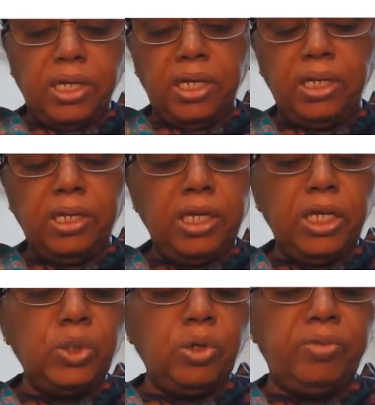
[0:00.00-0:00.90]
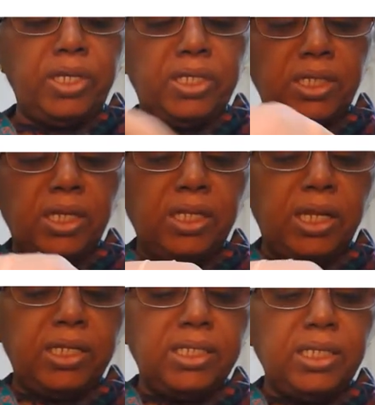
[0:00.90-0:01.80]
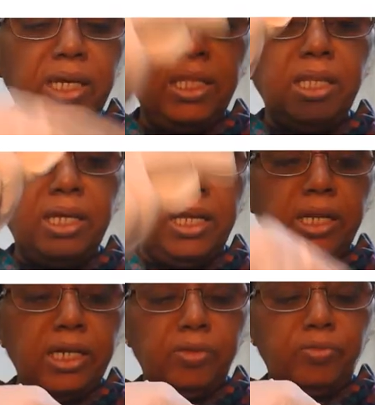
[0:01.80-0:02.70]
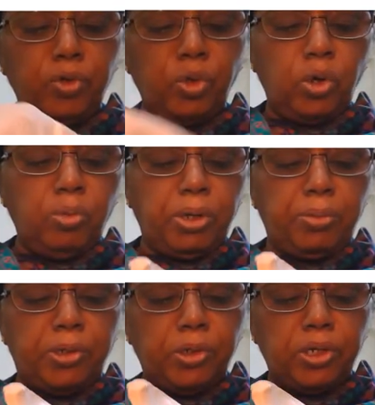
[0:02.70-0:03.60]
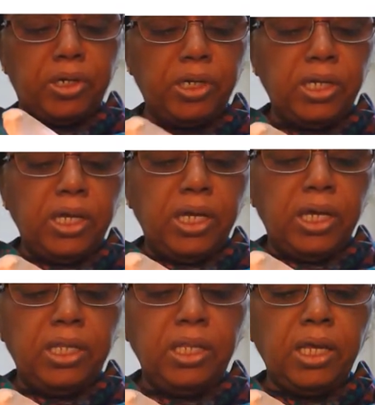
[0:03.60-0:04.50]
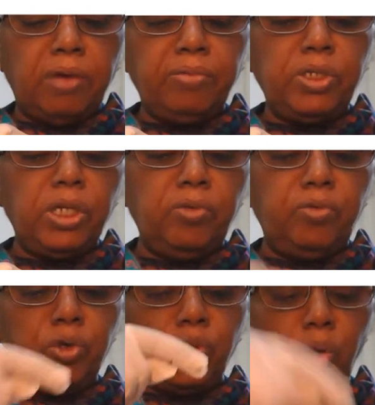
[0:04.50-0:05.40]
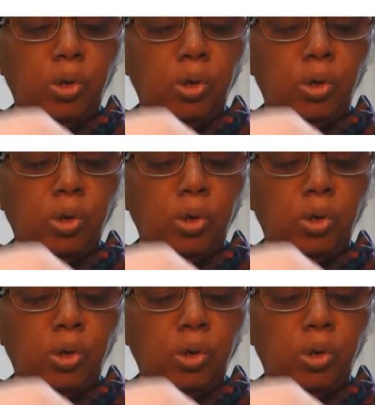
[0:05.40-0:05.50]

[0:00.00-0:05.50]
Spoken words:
in each of these, that is in the inlet if you draw a perpendicular, in the cavity if you draw a